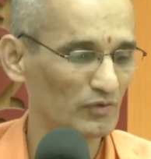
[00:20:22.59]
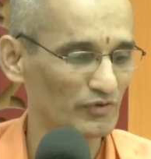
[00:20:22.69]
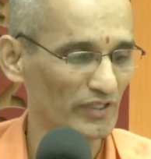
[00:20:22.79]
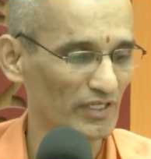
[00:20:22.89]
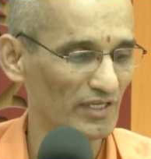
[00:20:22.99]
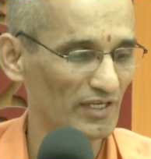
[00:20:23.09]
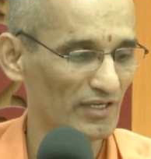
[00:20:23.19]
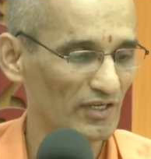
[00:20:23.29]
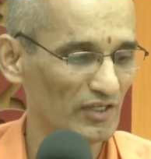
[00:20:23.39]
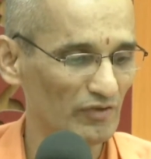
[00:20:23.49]

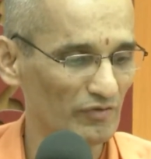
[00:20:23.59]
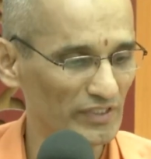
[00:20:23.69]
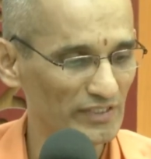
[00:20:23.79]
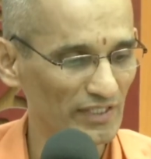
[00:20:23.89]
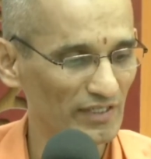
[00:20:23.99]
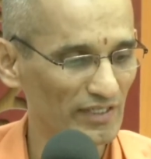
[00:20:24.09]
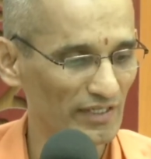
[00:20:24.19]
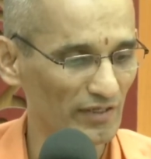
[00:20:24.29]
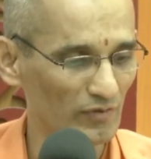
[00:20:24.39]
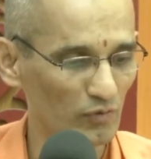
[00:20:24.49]
see, we shall
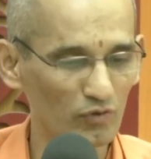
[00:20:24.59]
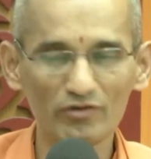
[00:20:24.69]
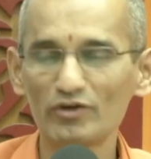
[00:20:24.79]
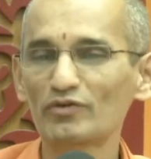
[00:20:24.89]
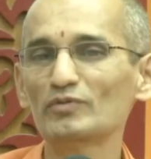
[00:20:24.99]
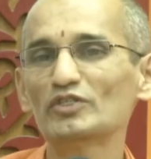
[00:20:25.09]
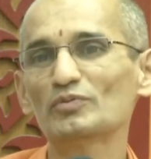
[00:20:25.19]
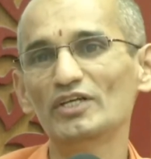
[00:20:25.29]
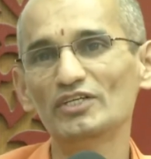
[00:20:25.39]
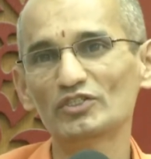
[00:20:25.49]
go away from
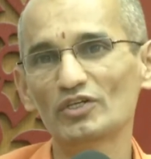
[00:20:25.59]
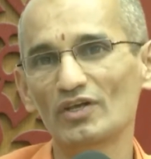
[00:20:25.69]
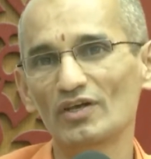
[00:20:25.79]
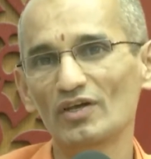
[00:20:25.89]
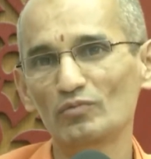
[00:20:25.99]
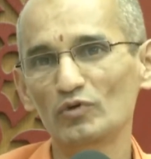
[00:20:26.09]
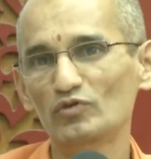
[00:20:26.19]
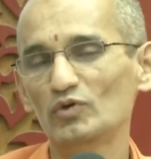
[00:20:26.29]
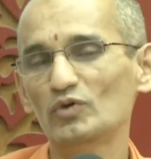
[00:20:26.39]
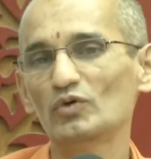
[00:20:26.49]
this place
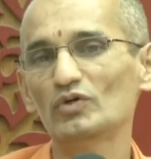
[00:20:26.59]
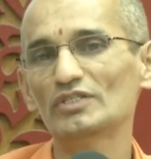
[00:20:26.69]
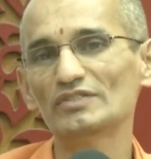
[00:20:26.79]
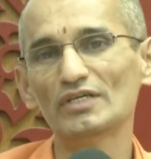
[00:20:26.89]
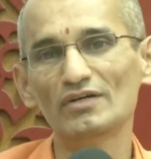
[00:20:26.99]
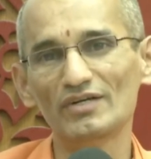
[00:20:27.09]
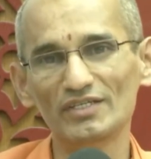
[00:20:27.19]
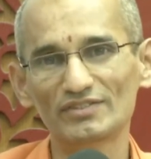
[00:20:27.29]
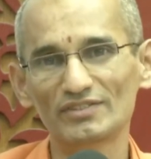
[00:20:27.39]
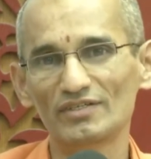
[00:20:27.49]
before
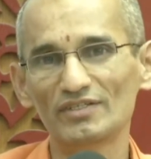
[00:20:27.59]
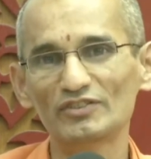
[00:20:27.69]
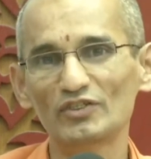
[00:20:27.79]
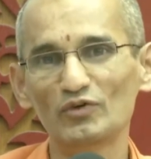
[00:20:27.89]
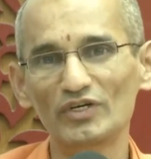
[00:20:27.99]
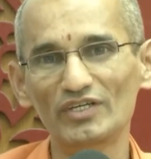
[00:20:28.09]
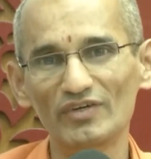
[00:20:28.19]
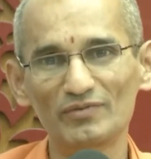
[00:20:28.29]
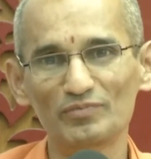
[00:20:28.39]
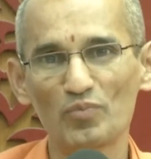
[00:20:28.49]
sunrise. That is the only
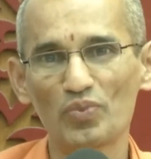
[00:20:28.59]
way.